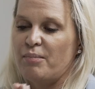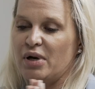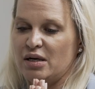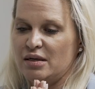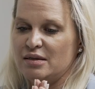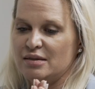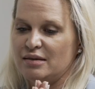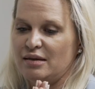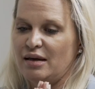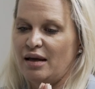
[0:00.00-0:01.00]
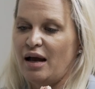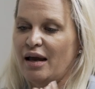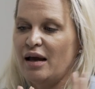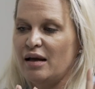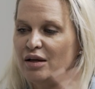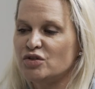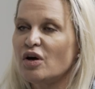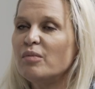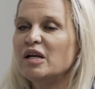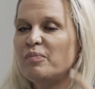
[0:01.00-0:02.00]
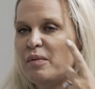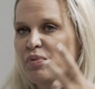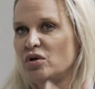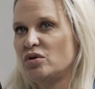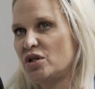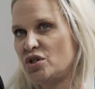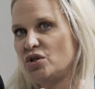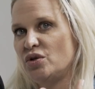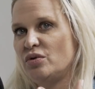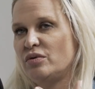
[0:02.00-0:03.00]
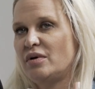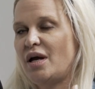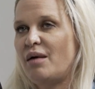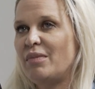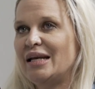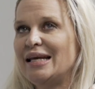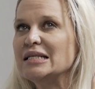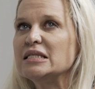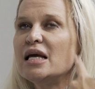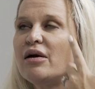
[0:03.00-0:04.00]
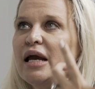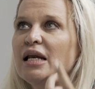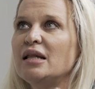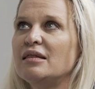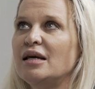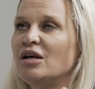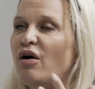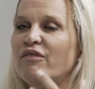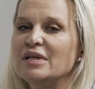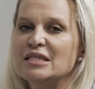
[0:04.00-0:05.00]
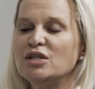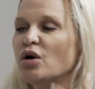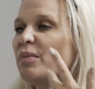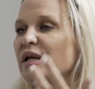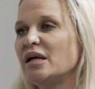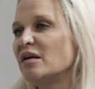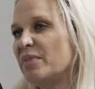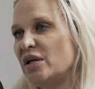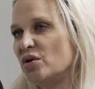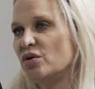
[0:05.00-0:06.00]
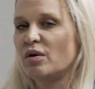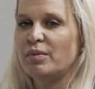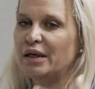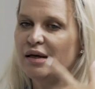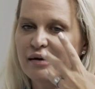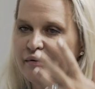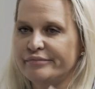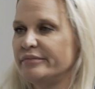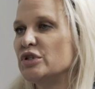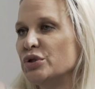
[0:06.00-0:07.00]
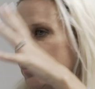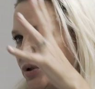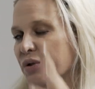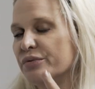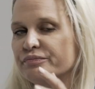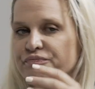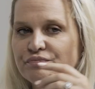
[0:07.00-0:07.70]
because so many people look at you. I mean, is there anything, obviously nobody can be you, nobody can do you.